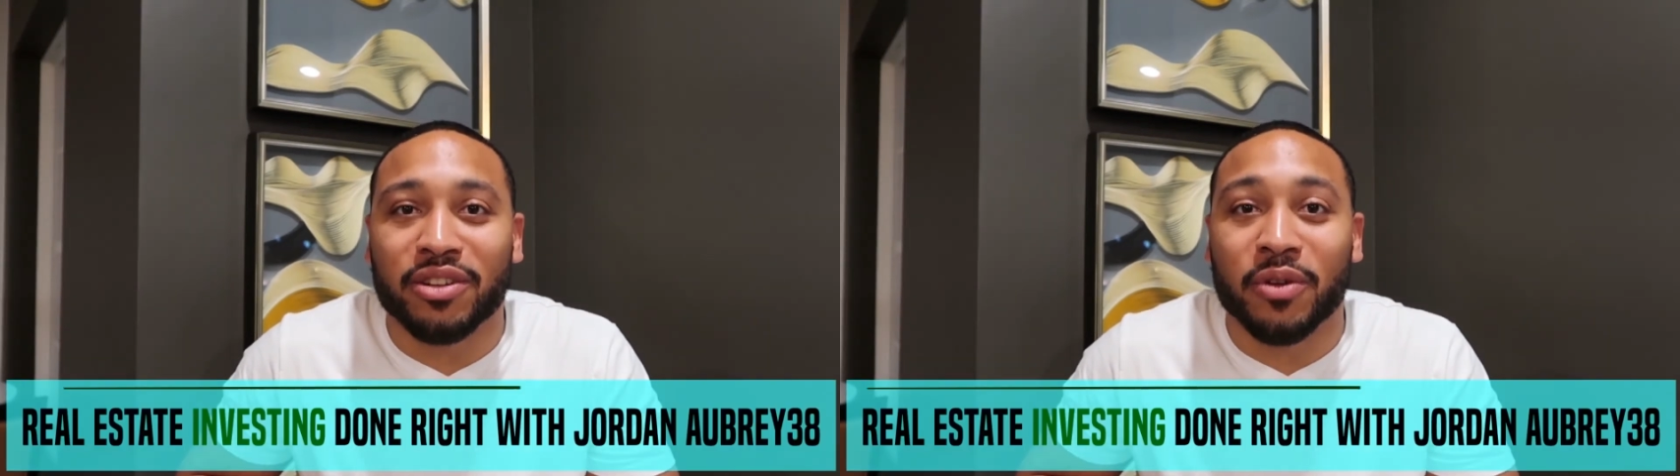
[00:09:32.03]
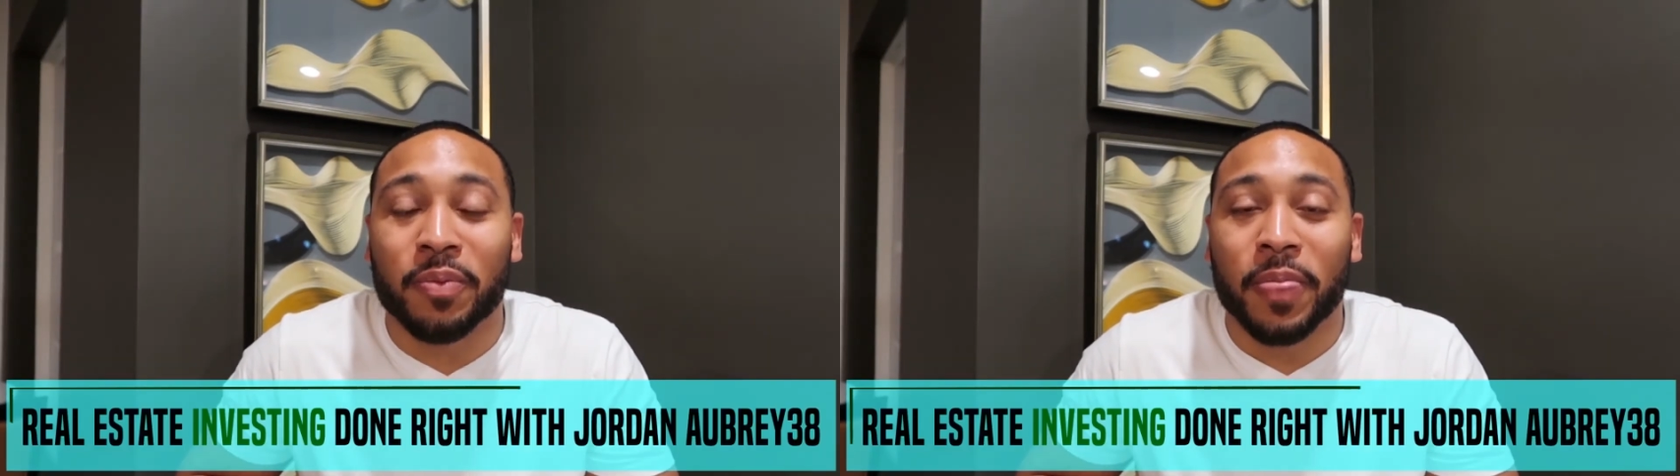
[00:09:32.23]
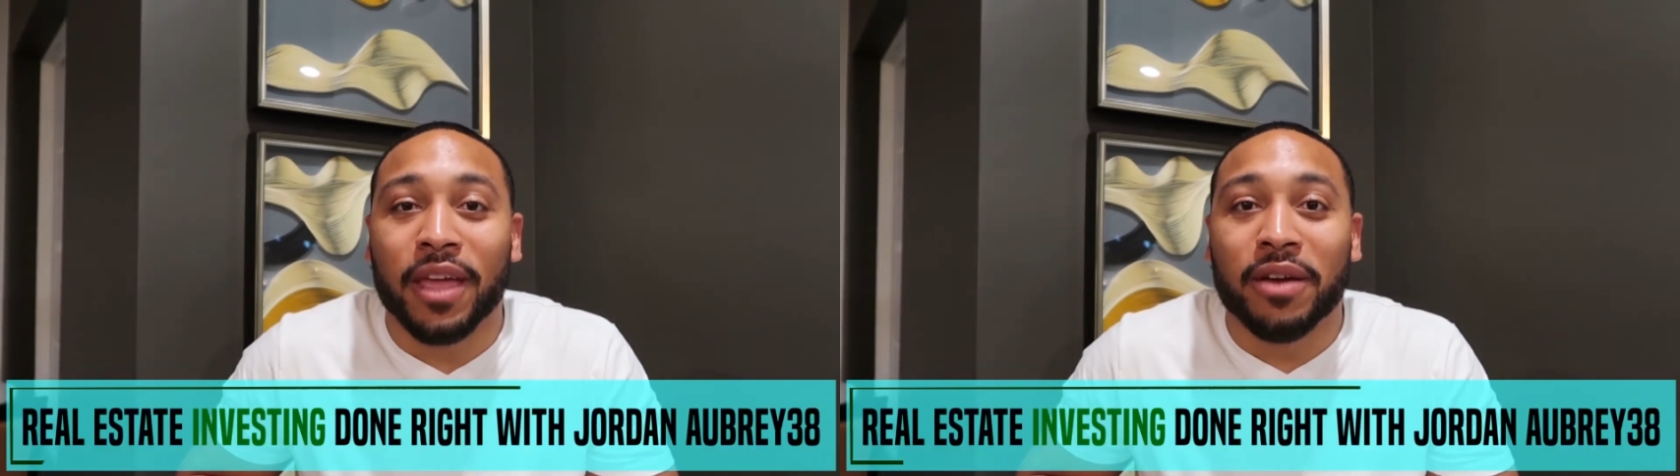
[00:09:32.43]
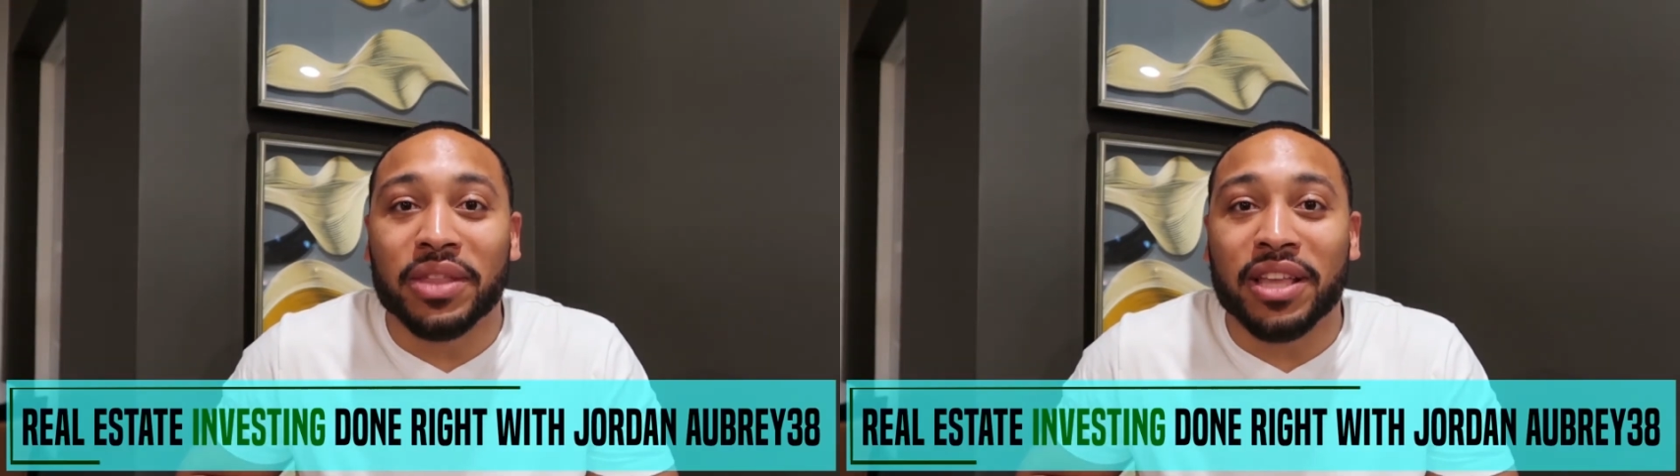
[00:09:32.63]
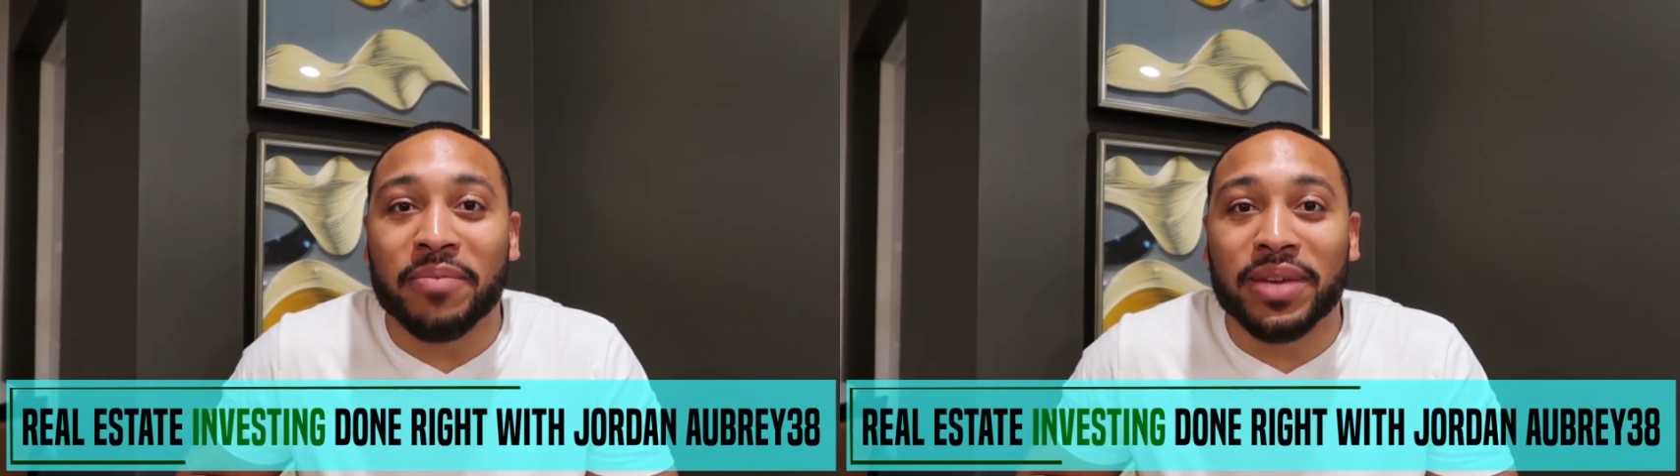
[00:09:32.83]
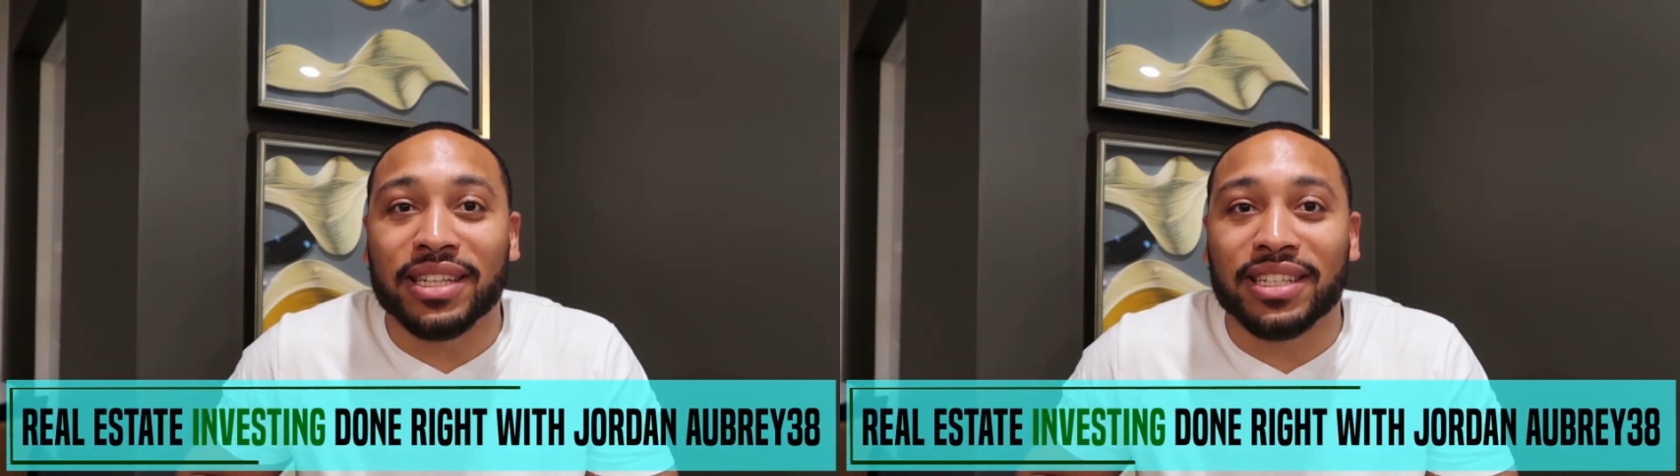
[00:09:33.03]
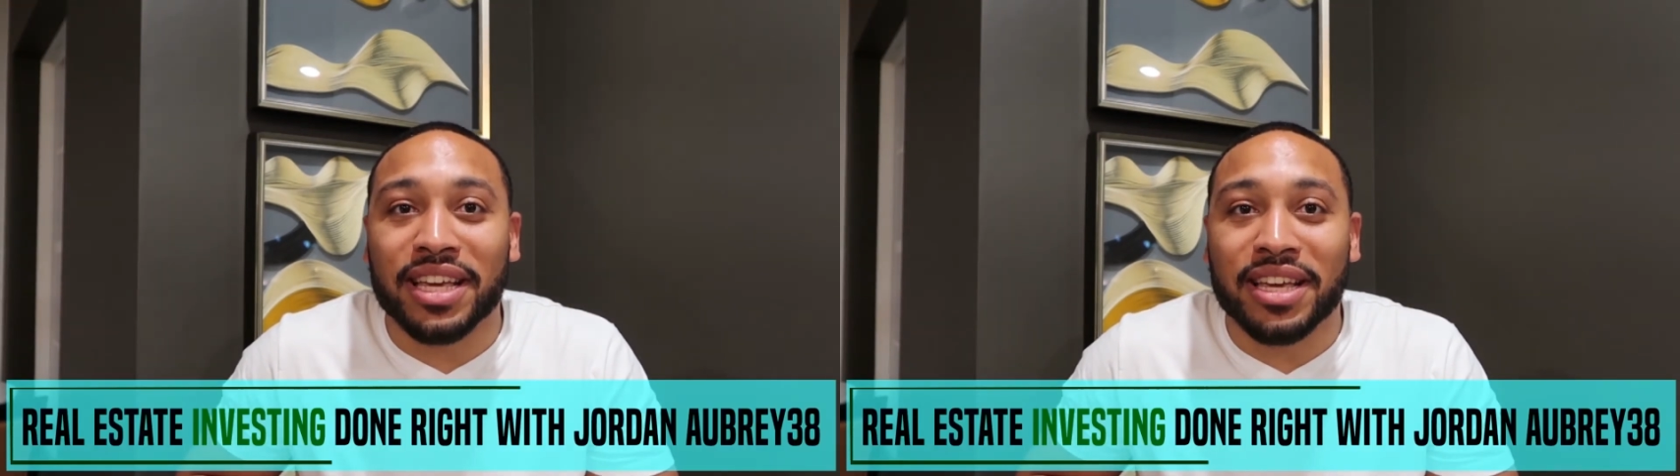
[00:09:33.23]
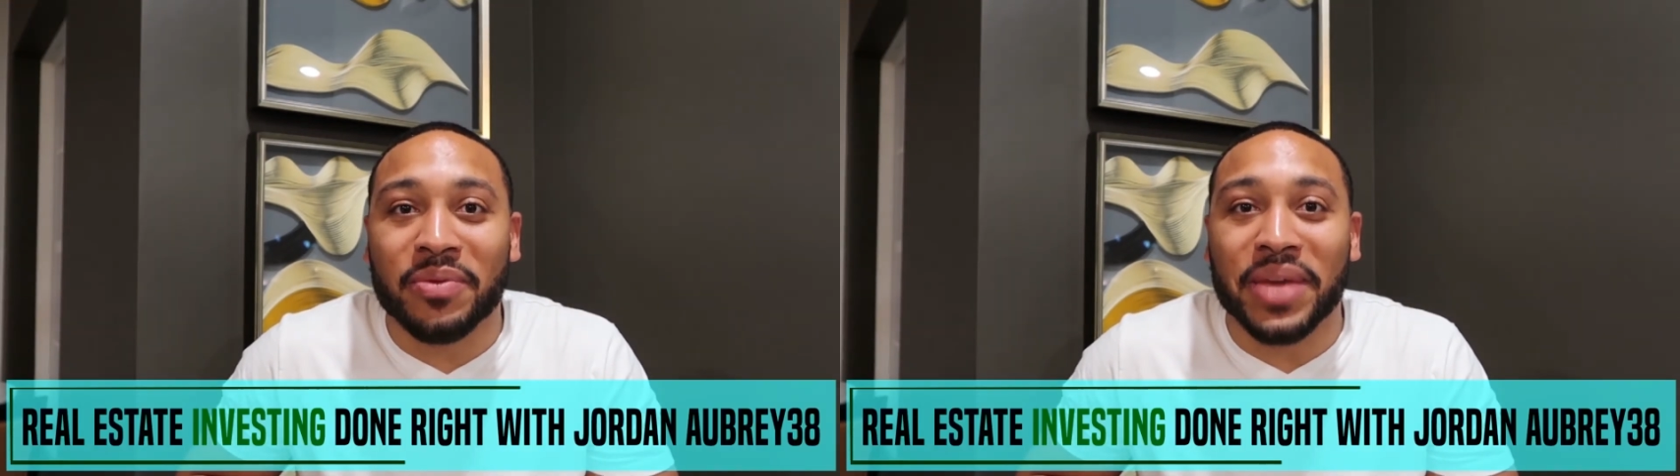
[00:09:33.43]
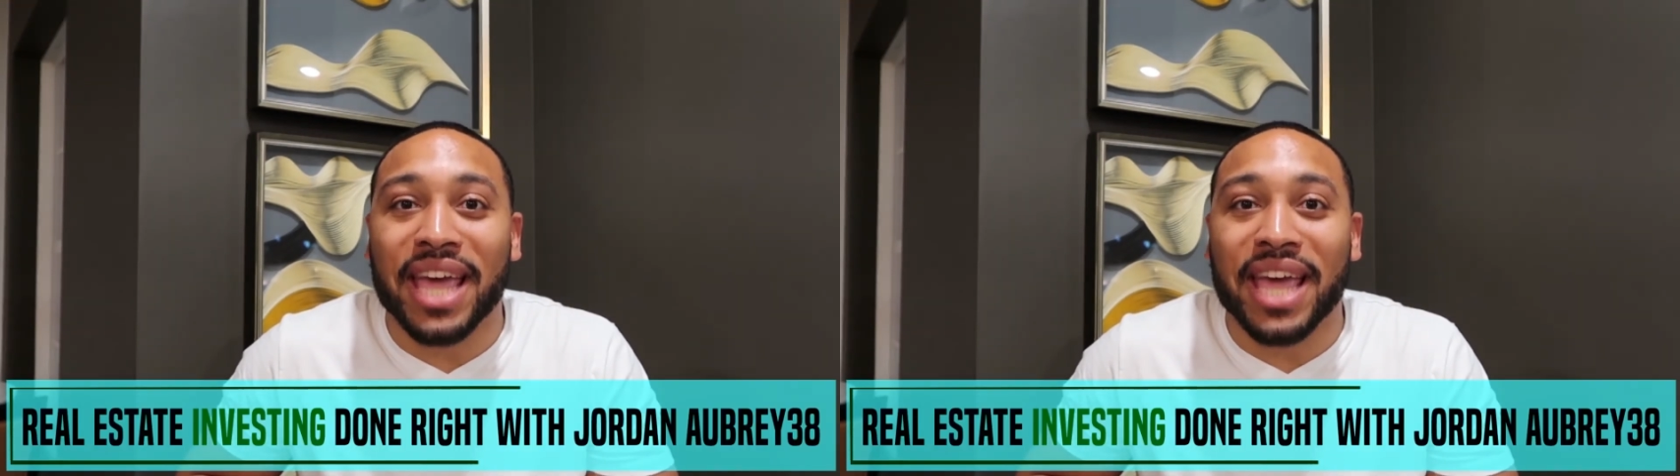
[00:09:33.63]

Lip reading: So with that being said,